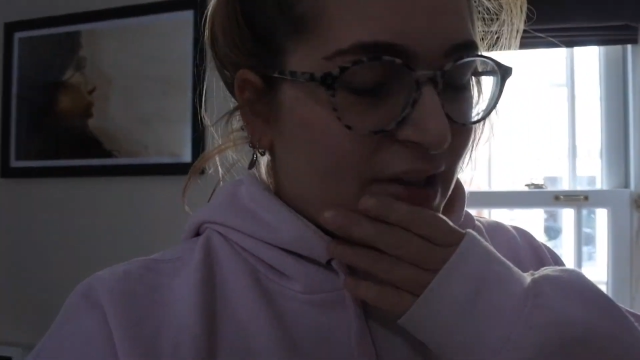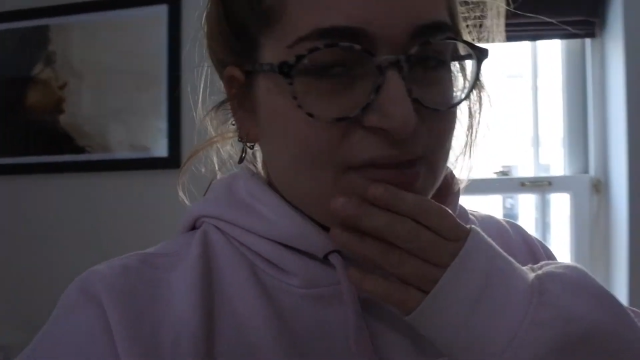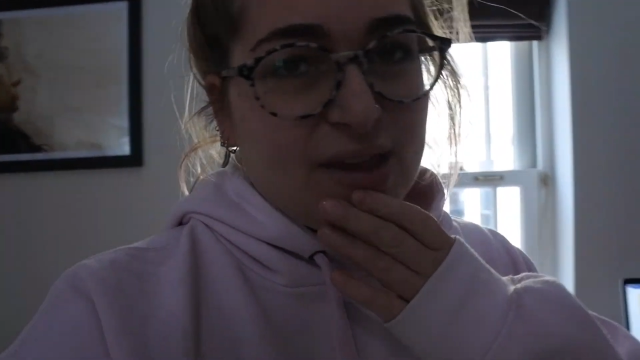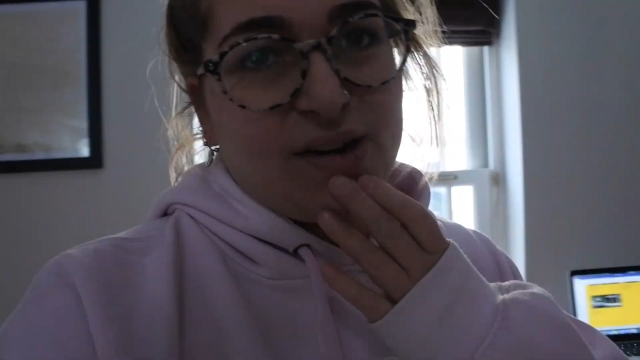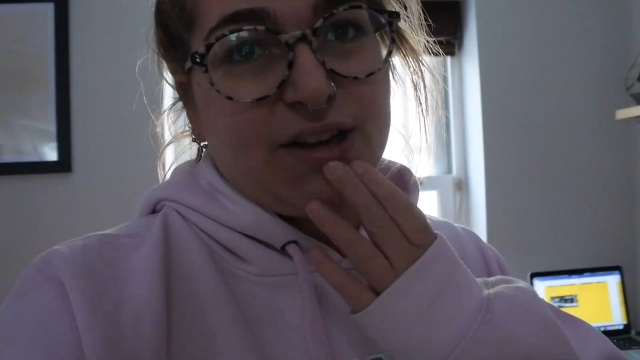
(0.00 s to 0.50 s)

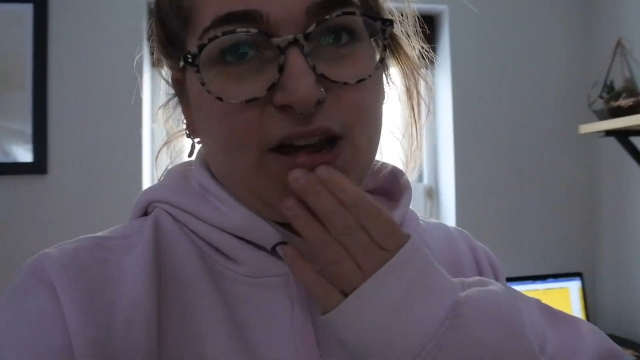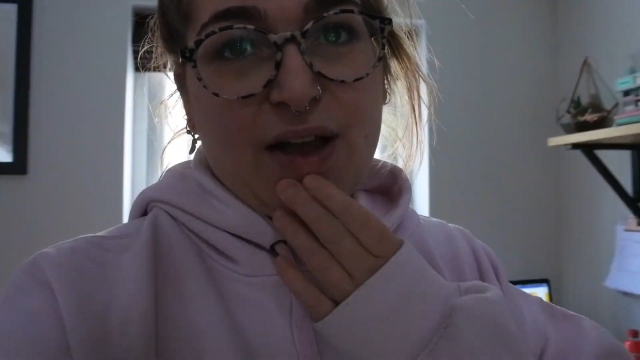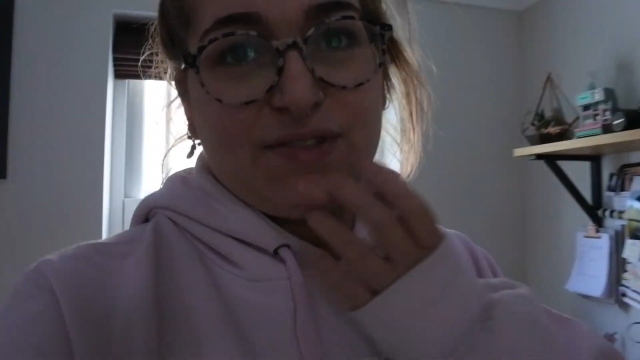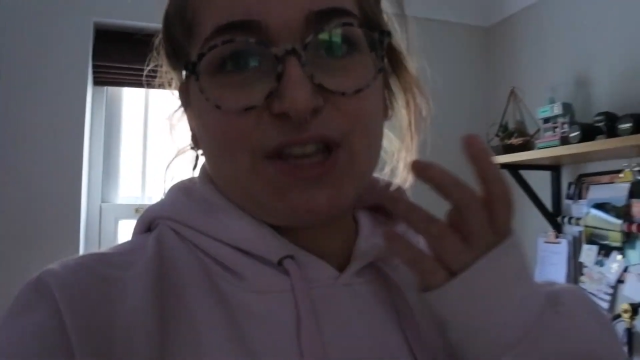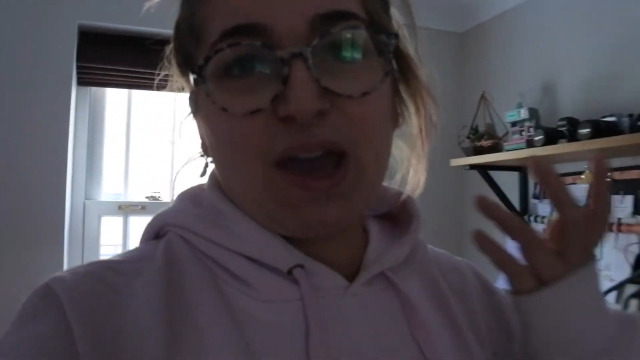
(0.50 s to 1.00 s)
And then I
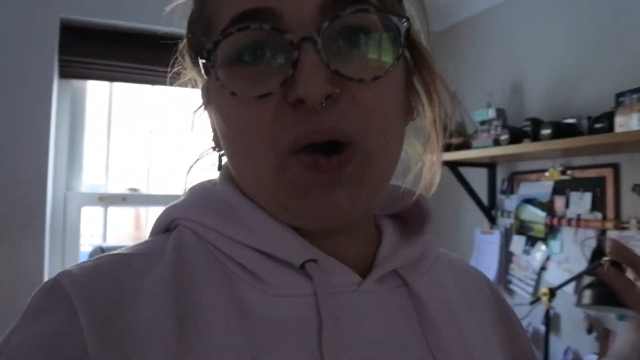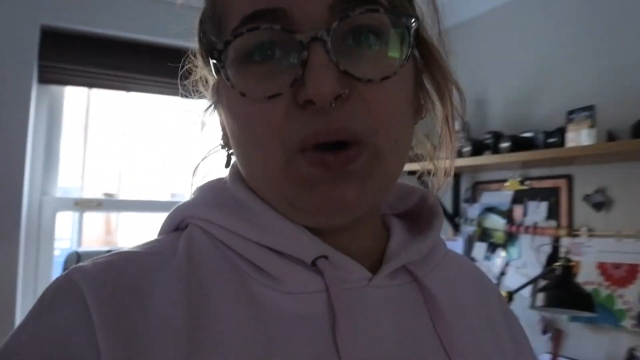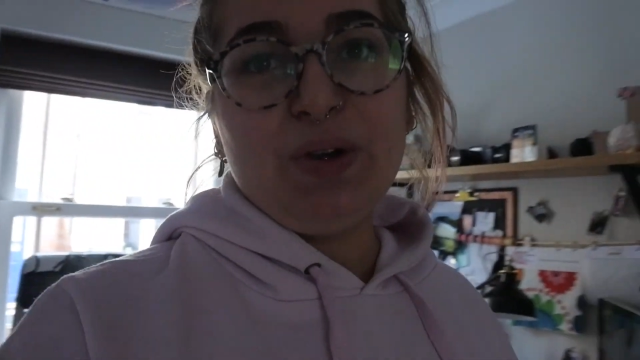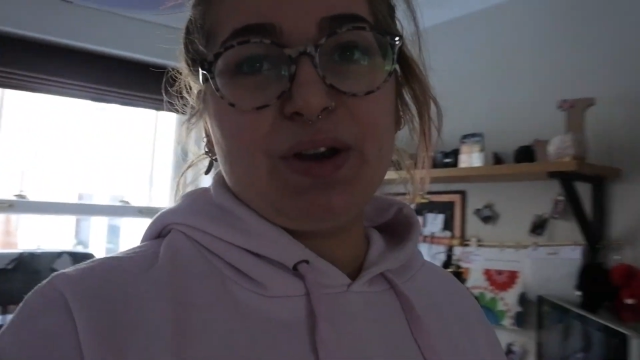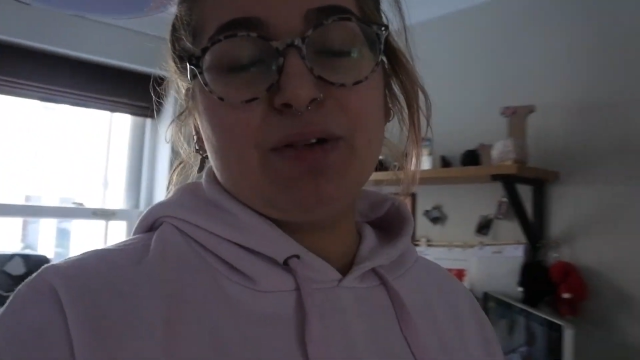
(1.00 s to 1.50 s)
have to get
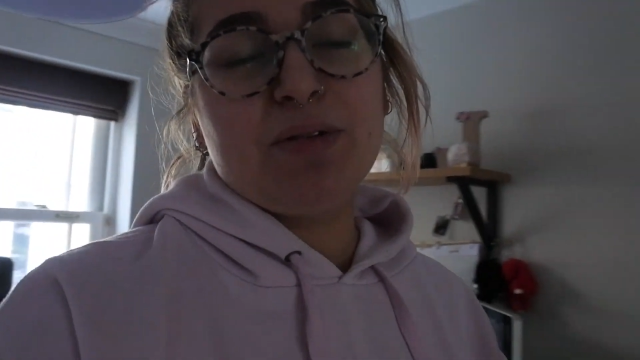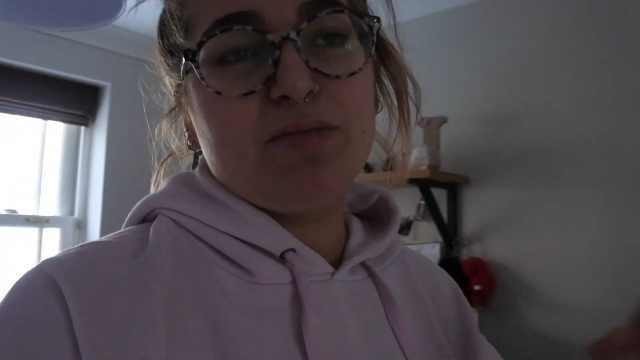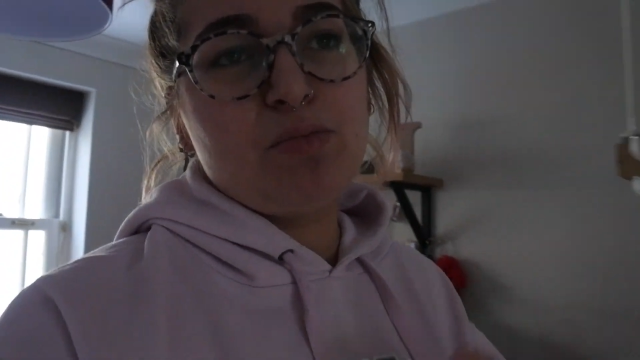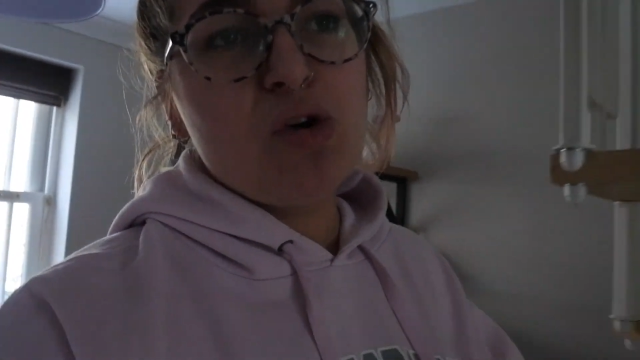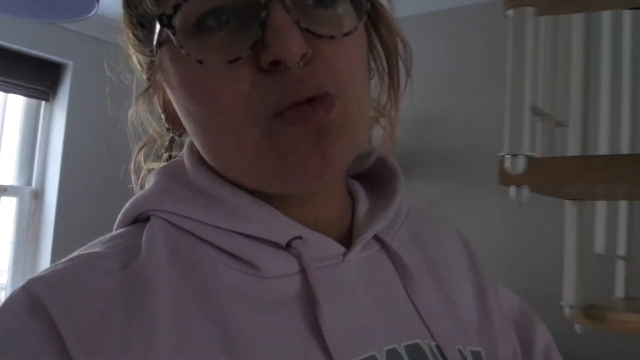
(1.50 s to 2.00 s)
on
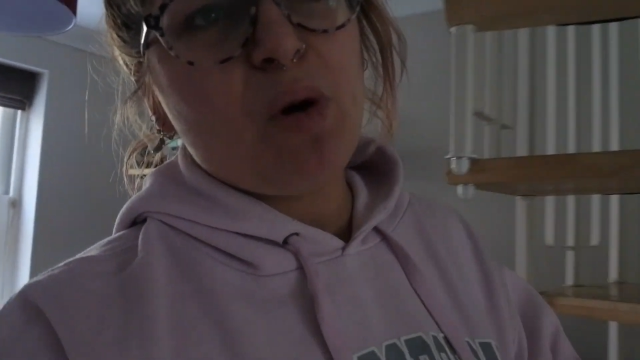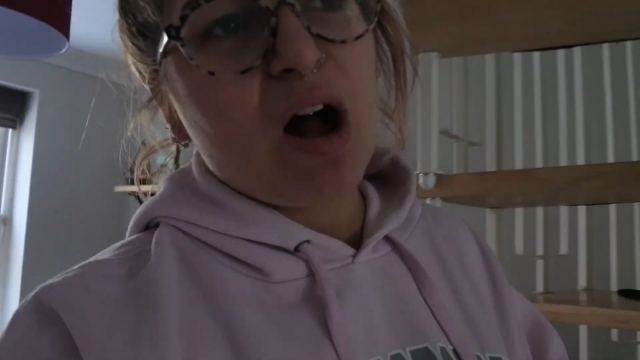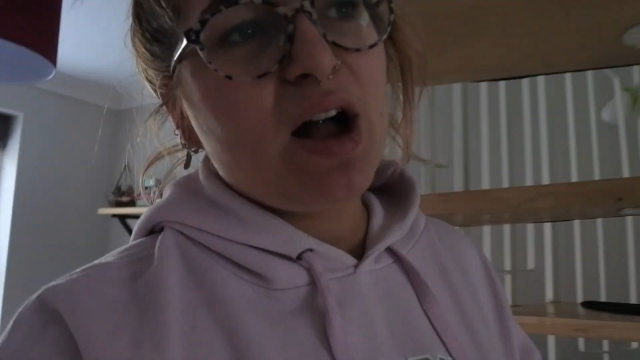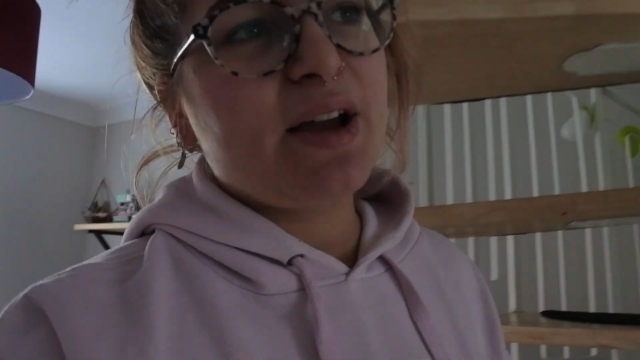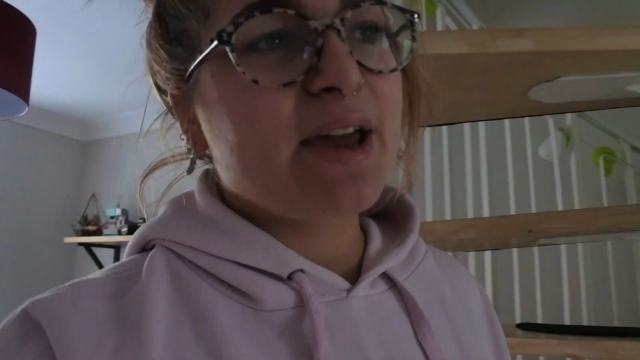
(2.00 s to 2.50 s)
with more
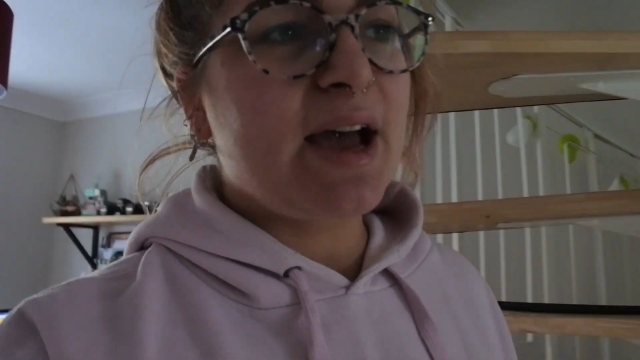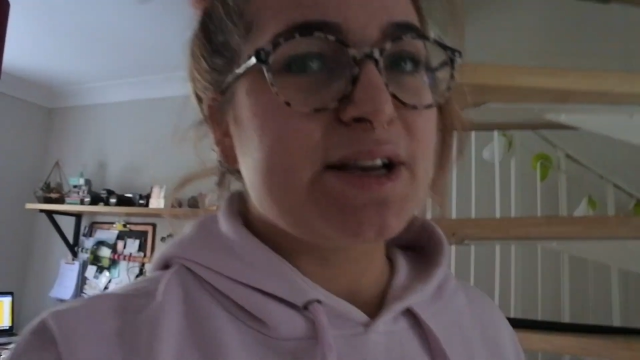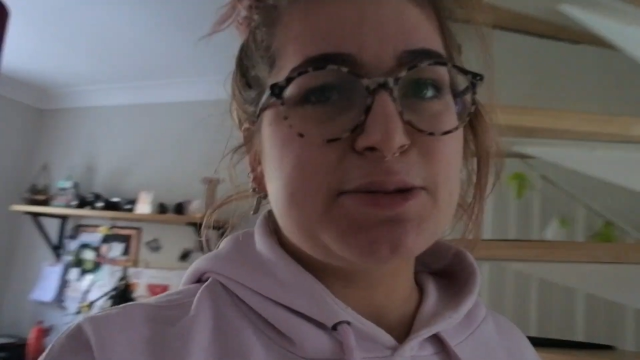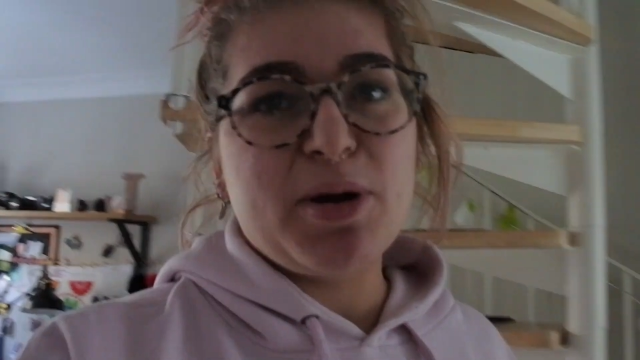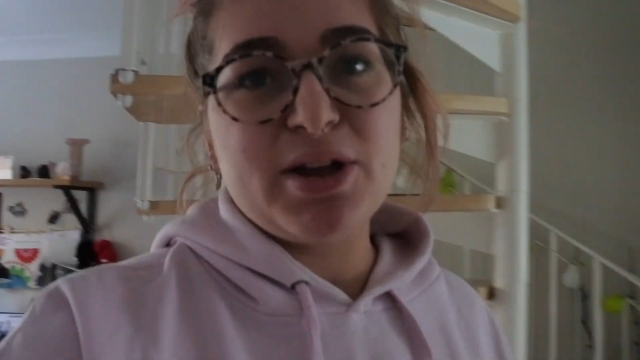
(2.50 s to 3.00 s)
work
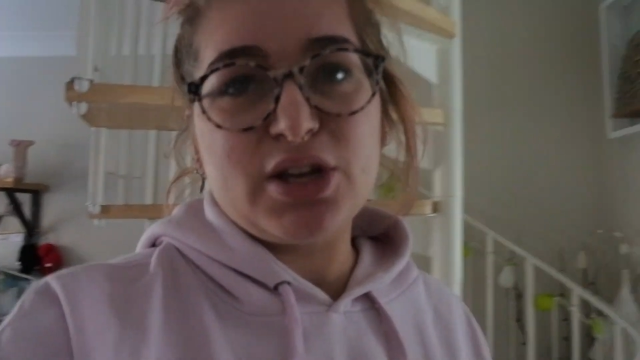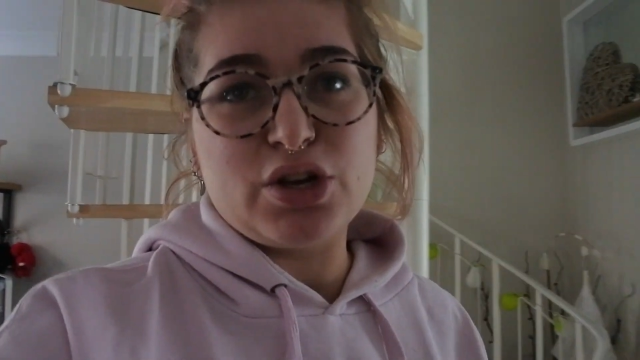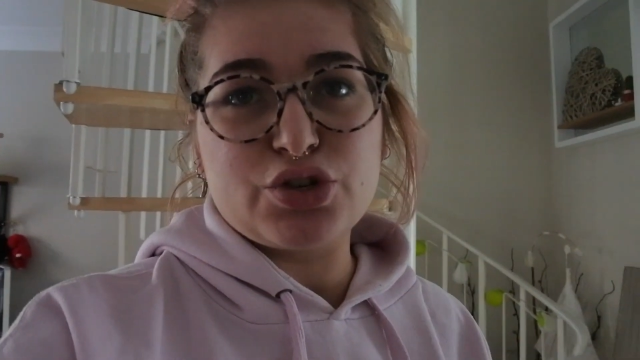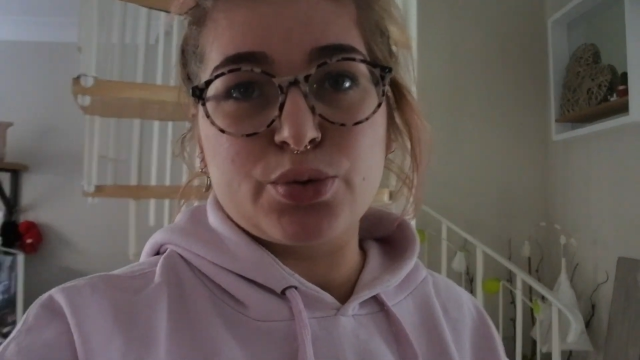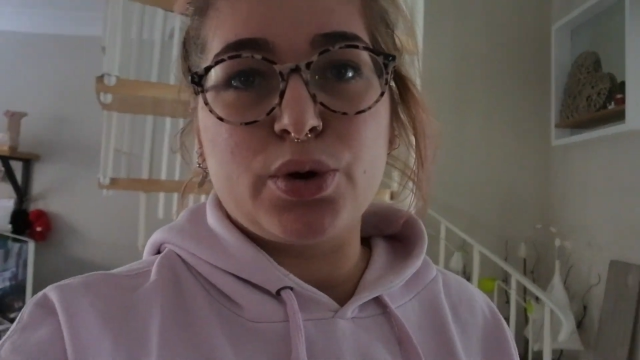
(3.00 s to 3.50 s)
as per
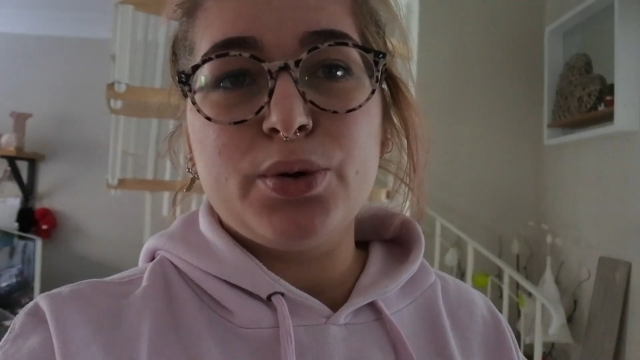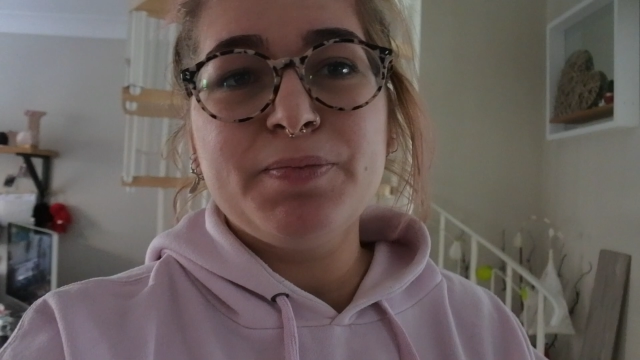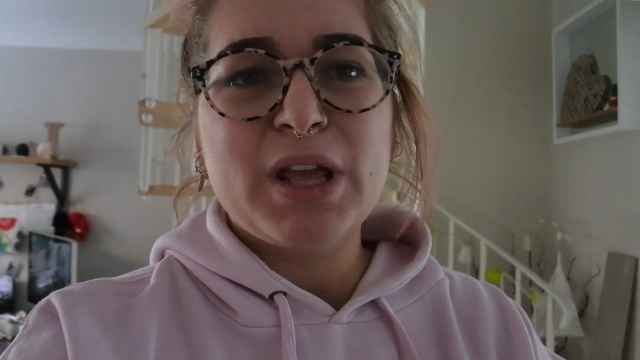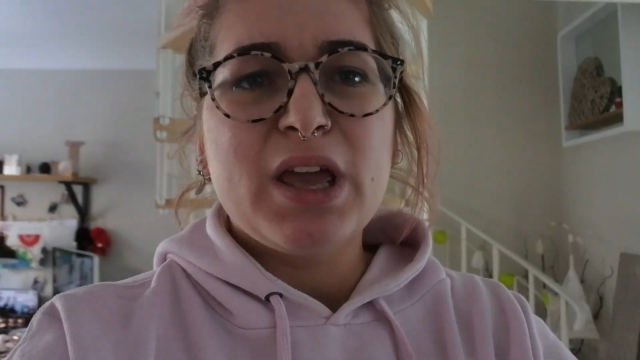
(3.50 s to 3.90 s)
usual.